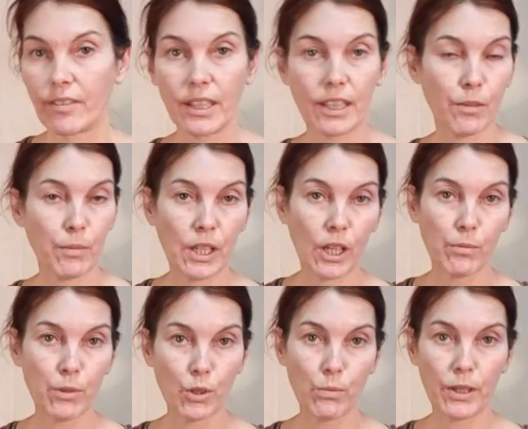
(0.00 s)
I think it
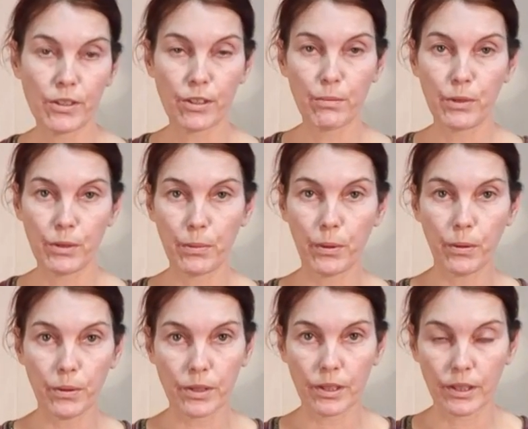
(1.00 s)
becomes almost more
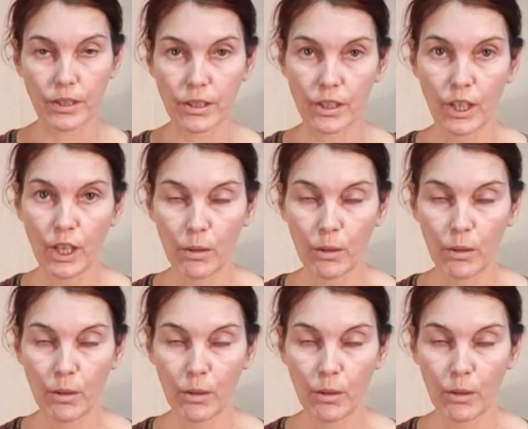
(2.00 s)
important,